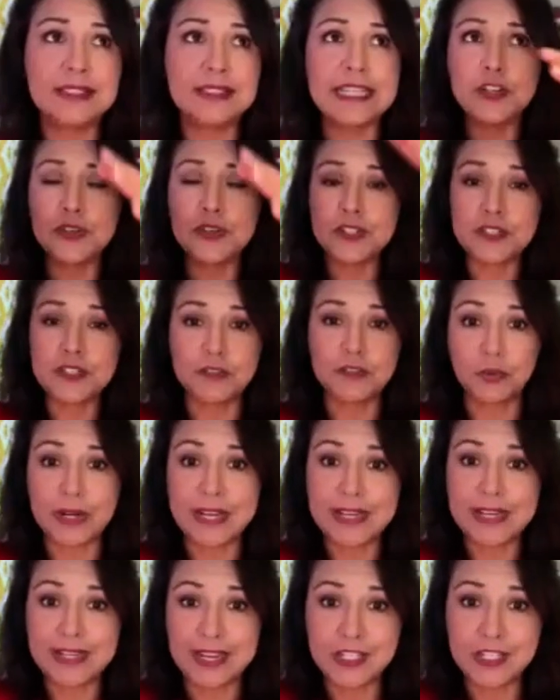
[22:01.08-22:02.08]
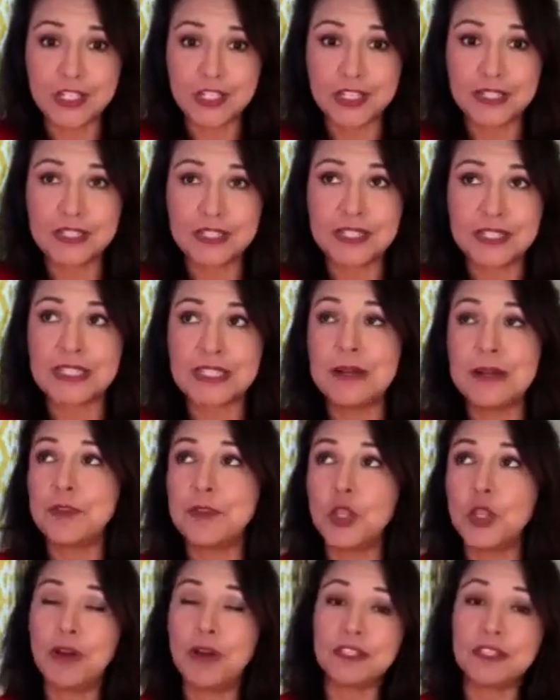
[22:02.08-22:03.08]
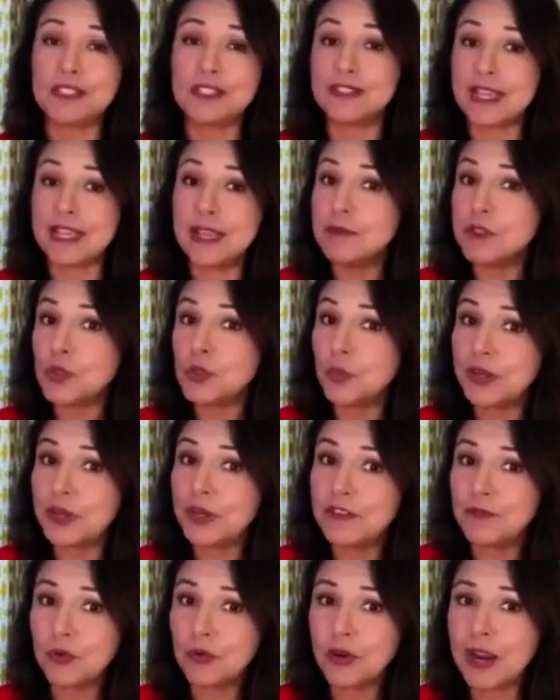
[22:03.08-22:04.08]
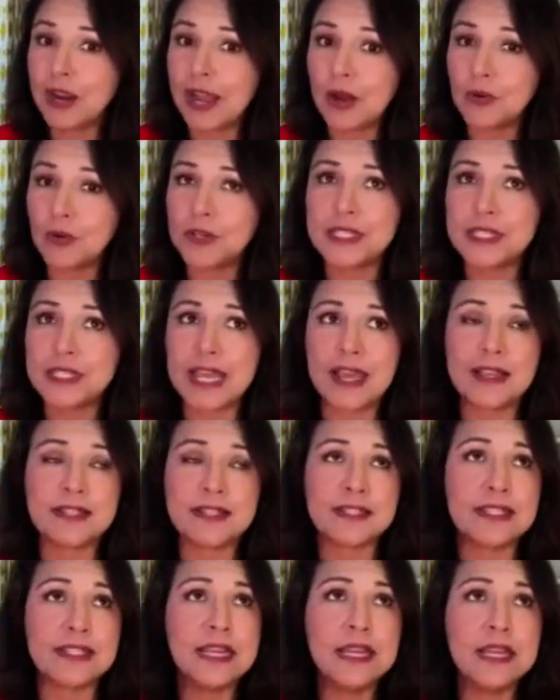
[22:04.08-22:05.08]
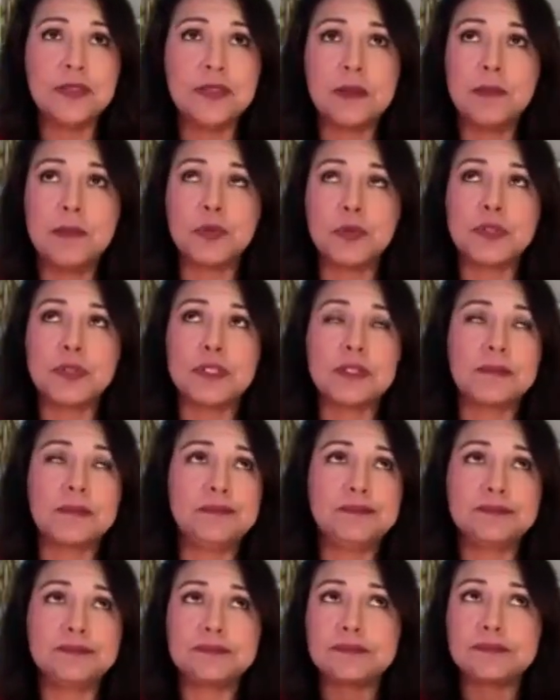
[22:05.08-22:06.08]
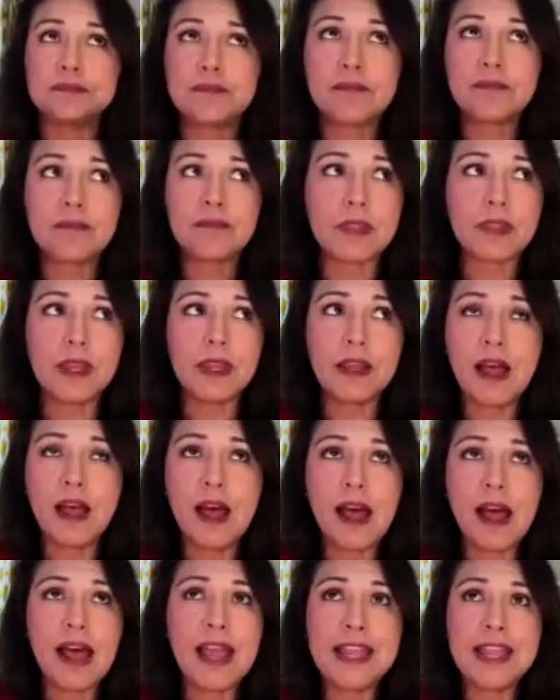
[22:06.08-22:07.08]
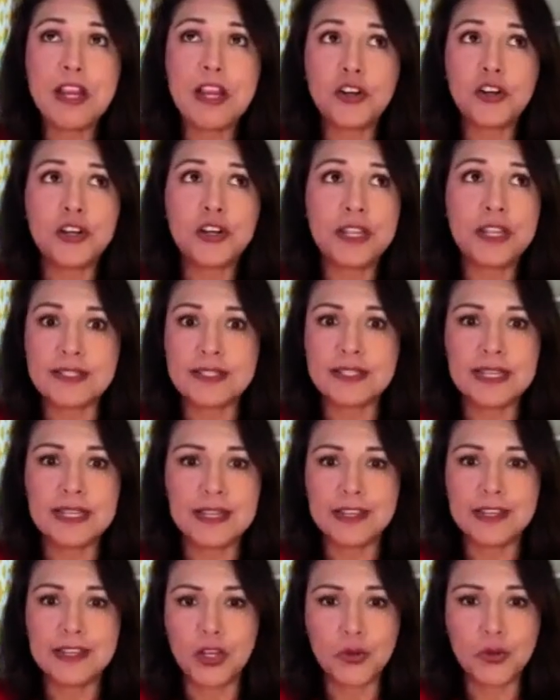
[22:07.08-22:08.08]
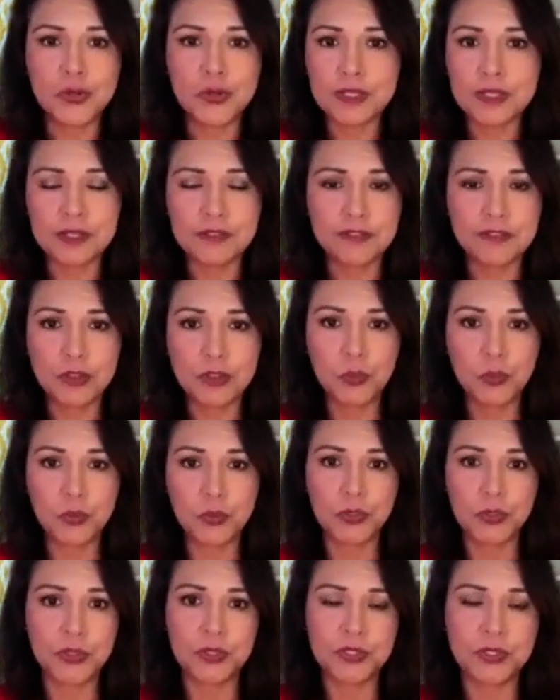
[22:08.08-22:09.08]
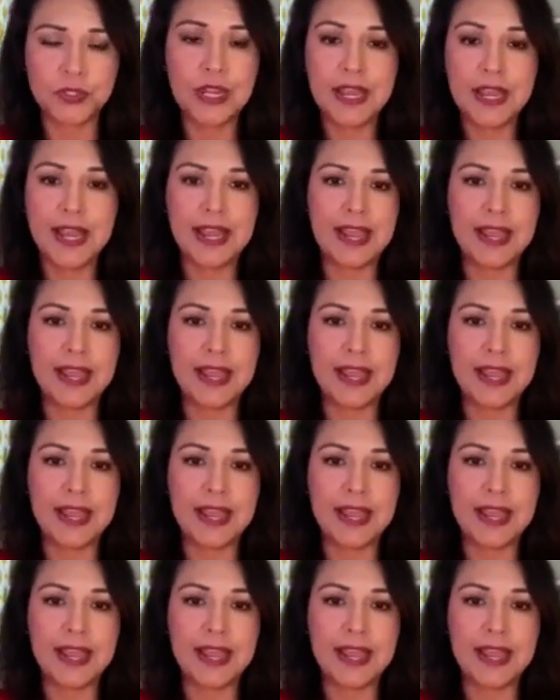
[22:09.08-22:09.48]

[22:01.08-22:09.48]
leaders of great nations. You have the same 24 hours as the most high earning CEOs of the world.